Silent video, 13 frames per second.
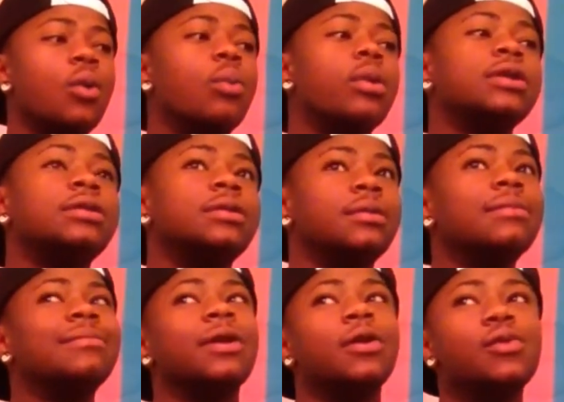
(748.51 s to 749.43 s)
was
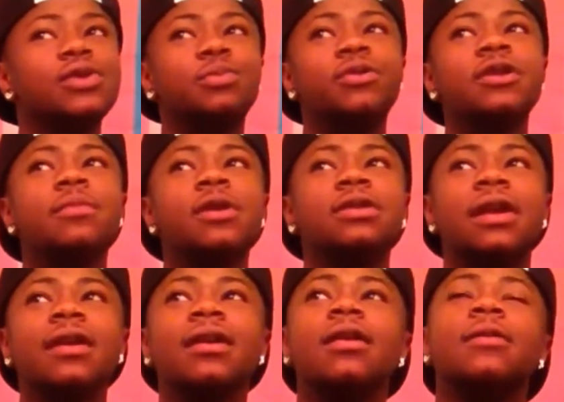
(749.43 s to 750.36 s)
pretty much
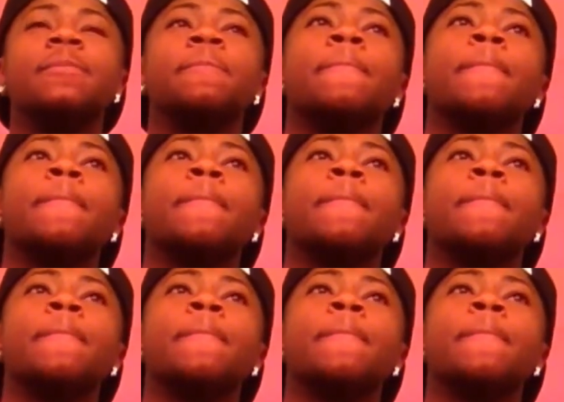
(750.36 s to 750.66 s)
like a,